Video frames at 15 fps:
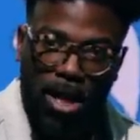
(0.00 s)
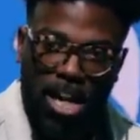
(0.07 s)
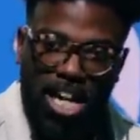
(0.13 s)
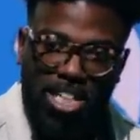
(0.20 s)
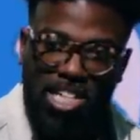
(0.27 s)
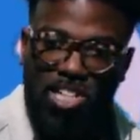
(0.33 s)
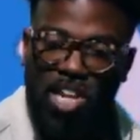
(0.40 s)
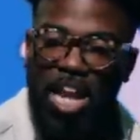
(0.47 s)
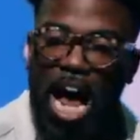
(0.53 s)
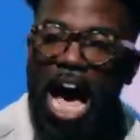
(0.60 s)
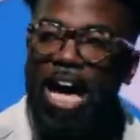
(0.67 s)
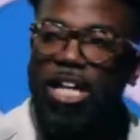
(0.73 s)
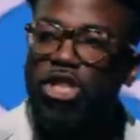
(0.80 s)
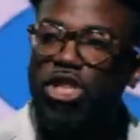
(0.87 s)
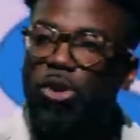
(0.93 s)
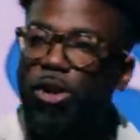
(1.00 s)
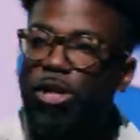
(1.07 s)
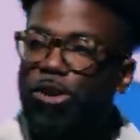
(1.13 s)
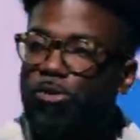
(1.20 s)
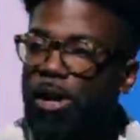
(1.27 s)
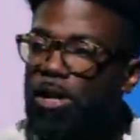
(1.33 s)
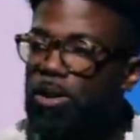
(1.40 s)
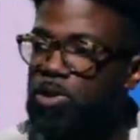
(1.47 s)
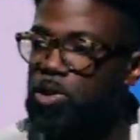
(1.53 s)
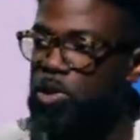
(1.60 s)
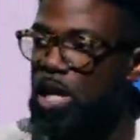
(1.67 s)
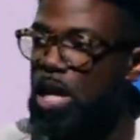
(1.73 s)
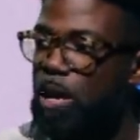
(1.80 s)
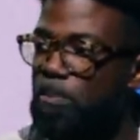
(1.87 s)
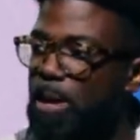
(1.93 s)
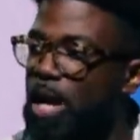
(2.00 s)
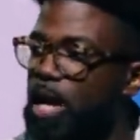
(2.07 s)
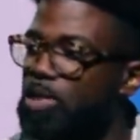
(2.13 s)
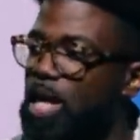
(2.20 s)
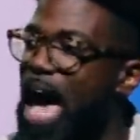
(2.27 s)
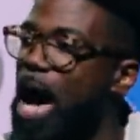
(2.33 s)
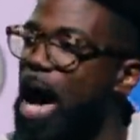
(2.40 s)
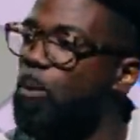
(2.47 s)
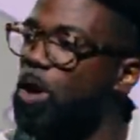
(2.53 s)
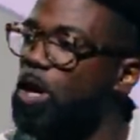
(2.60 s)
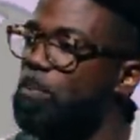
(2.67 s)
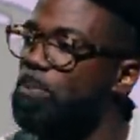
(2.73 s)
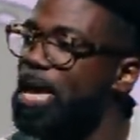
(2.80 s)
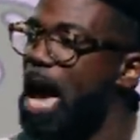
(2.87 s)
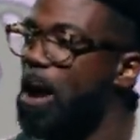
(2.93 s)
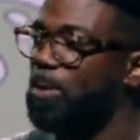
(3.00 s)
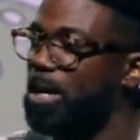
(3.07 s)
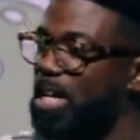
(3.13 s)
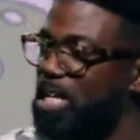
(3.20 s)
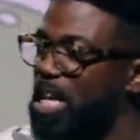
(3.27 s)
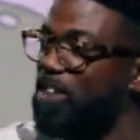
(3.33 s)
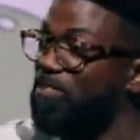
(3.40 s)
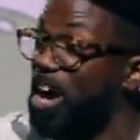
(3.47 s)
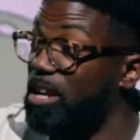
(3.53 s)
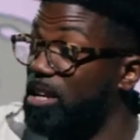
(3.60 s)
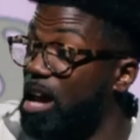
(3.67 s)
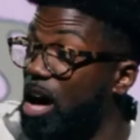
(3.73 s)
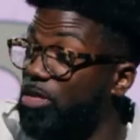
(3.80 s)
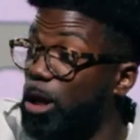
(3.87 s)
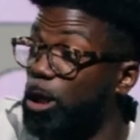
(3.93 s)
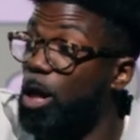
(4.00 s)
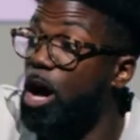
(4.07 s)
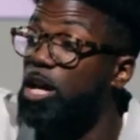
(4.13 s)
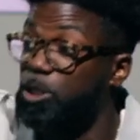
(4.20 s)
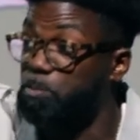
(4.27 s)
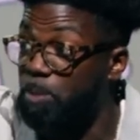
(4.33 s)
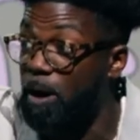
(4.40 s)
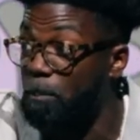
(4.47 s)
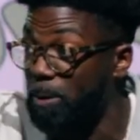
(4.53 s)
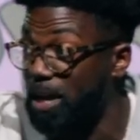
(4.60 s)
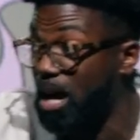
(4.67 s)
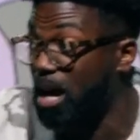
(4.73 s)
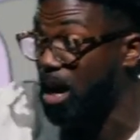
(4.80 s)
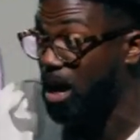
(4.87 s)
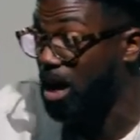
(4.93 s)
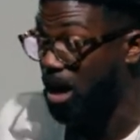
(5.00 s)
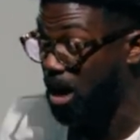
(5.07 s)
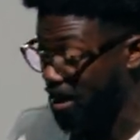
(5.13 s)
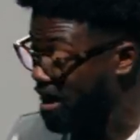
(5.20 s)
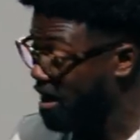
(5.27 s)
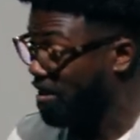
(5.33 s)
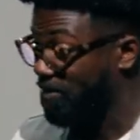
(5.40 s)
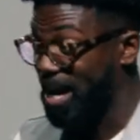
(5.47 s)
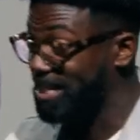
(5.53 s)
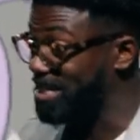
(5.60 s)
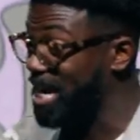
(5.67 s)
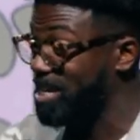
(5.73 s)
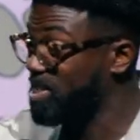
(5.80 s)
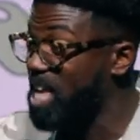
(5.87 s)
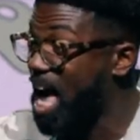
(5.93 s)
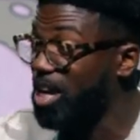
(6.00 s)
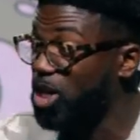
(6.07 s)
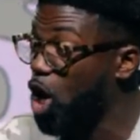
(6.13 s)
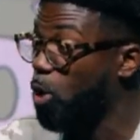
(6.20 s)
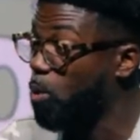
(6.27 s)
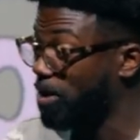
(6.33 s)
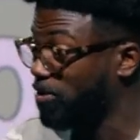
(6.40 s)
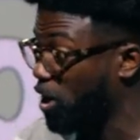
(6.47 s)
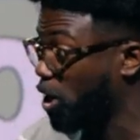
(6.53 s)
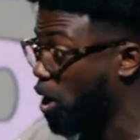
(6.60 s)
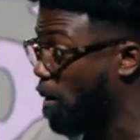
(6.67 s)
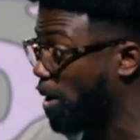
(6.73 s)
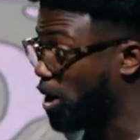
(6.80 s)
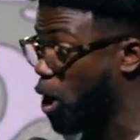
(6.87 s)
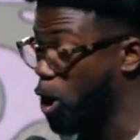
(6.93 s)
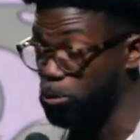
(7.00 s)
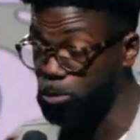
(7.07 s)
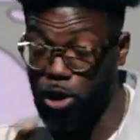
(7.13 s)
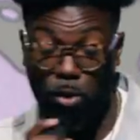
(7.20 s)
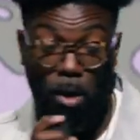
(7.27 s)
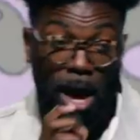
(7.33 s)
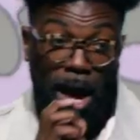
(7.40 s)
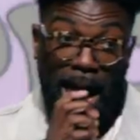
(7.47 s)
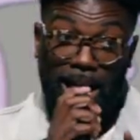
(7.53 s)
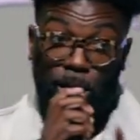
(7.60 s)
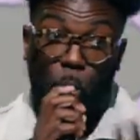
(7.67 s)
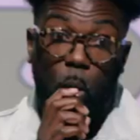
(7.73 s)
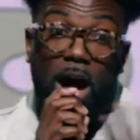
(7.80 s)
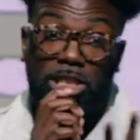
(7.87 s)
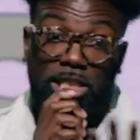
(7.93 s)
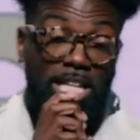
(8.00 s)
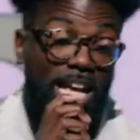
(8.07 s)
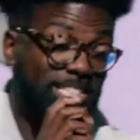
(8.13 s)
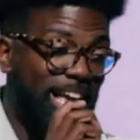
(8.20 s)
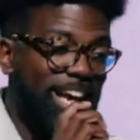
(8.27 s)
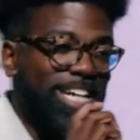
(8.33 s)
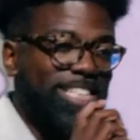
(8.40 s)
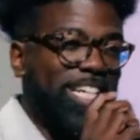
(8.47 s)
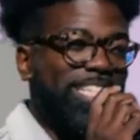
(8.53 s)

She said, I joined Greeter's team because I want to be able to give another lost puppy a hug that does not know what they're going home to. And watch this. She